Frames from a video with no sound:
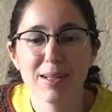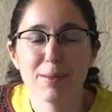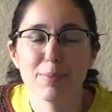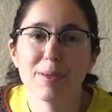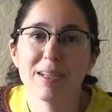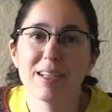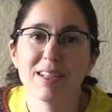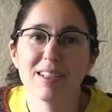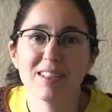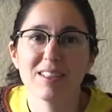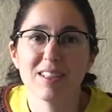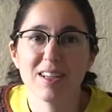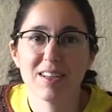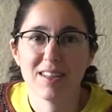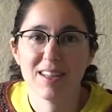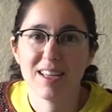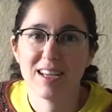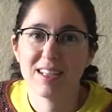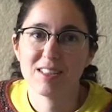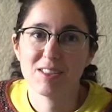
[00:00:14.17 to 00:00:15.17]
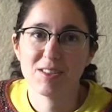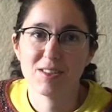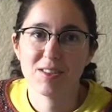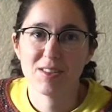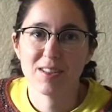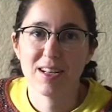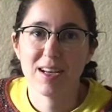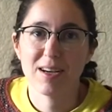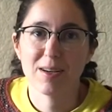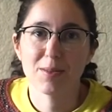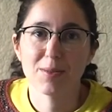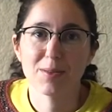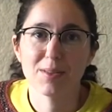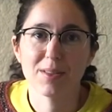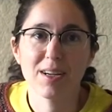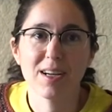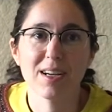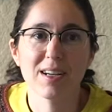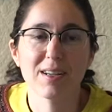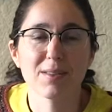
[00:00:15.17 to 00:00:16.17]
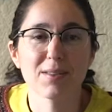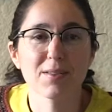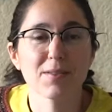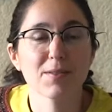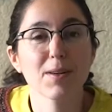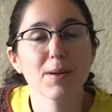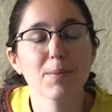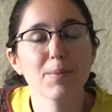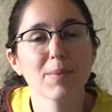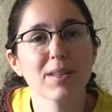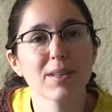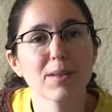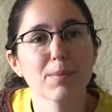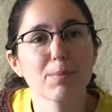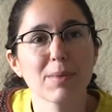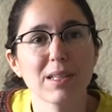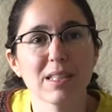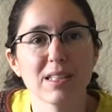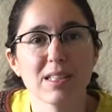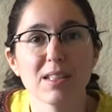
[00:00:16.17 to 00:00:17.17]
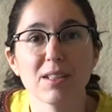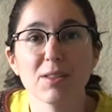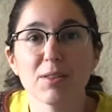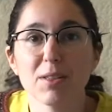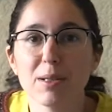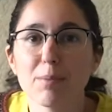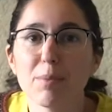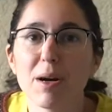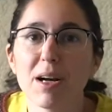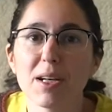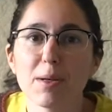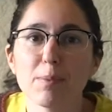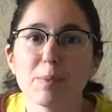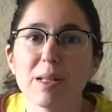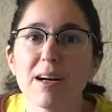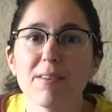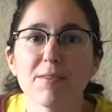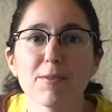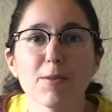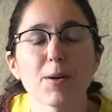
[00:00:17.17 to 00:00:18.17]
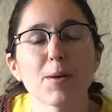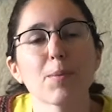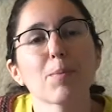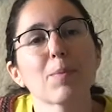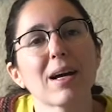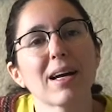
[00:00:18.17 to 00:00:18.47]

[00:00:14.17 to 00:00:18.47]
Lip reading: but a lot of the answers are now from the BC Green Party platform,